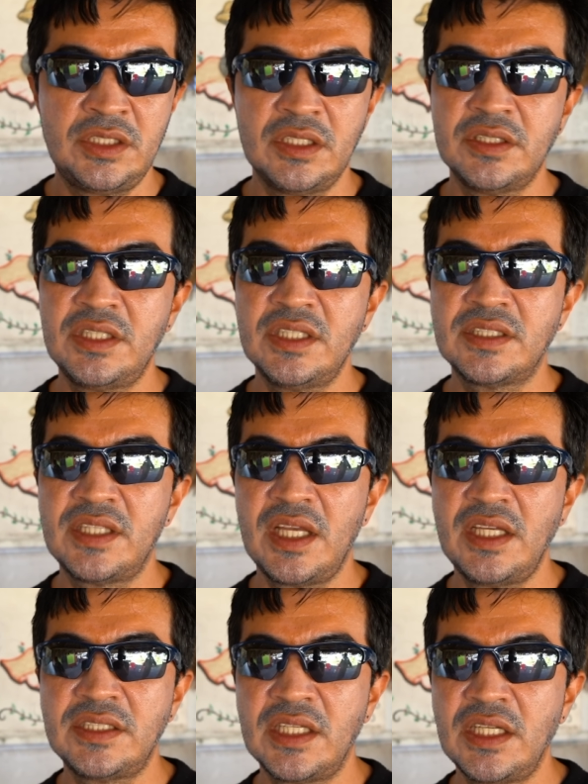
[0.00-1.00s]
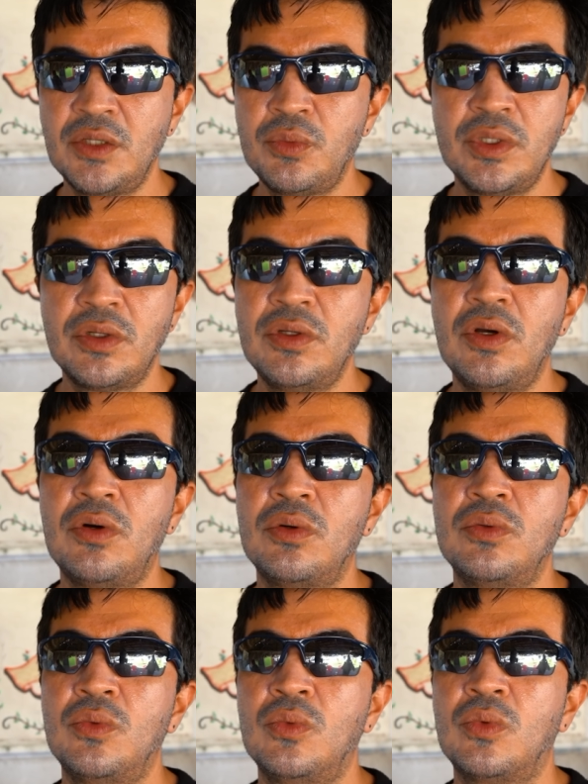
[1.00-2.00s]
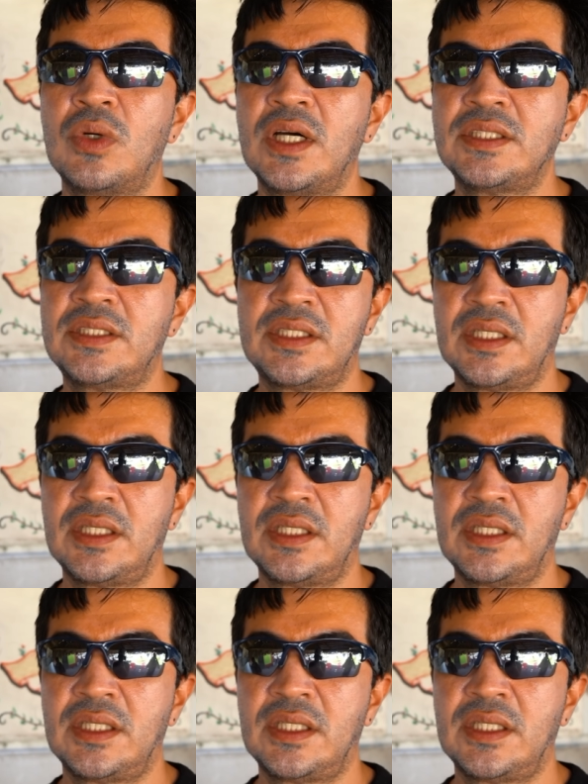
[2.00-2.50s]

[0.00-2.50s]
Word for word: till these days we don't know what